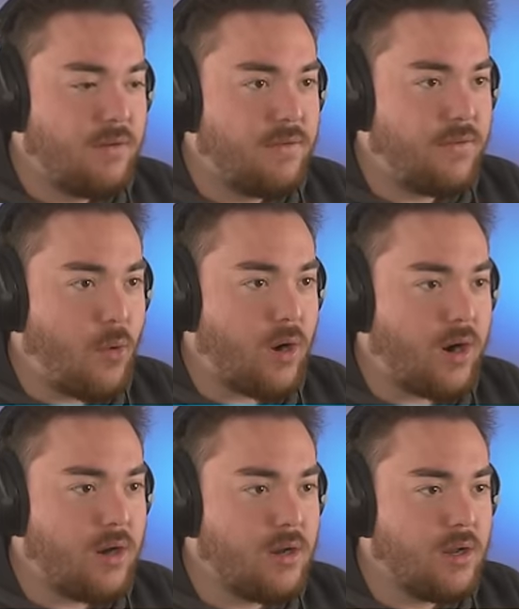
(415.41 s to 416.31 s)

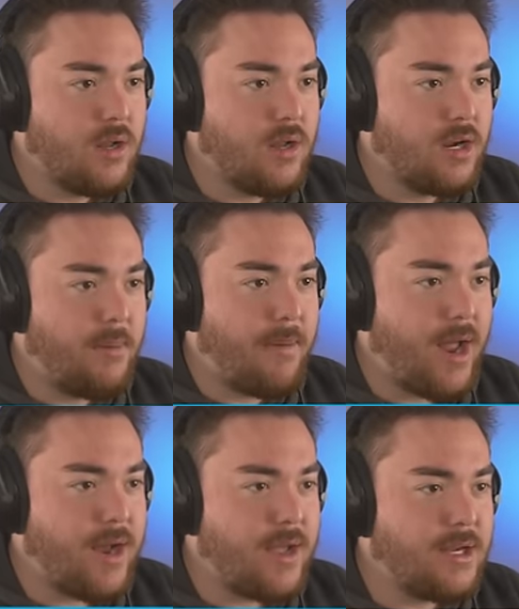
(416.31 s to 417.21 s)
Four. Come
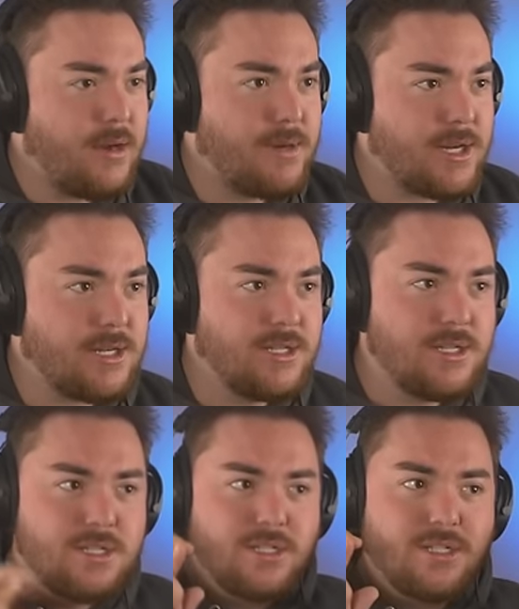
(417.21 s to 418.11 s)
on, come on,
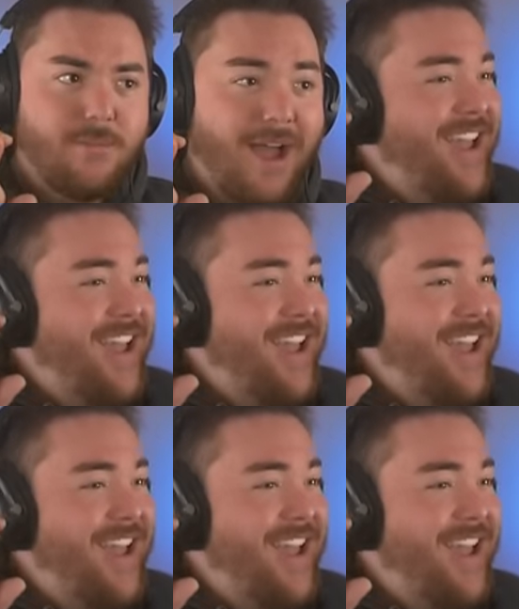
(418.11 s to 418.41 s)
come on.